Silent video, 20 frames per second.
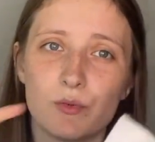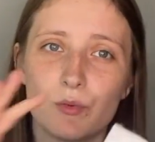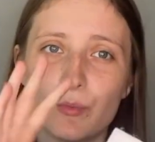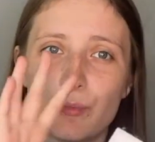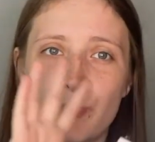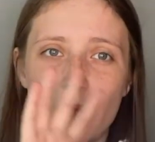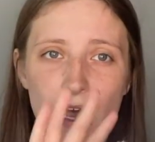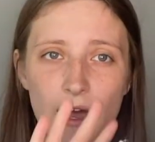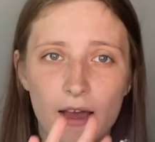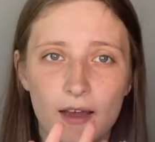
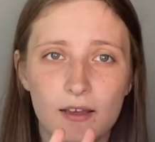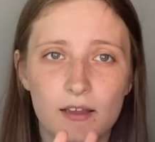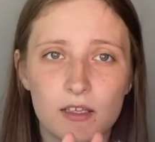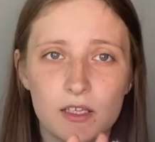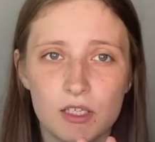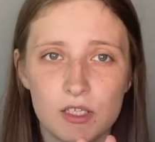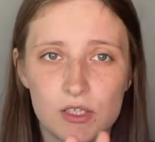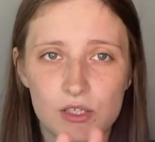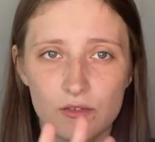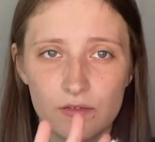back
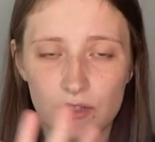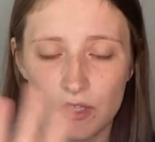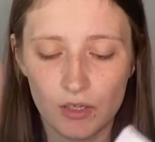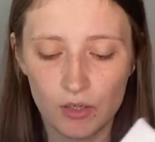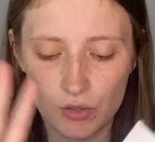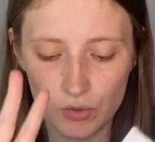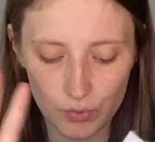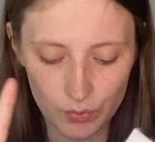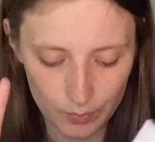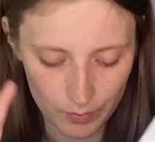each of the
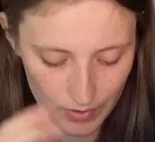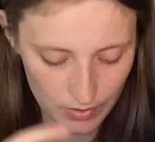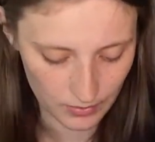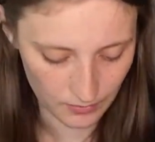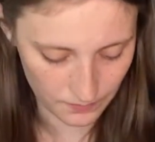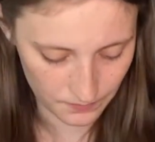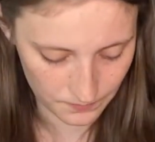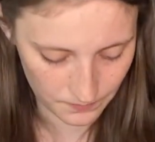hoops.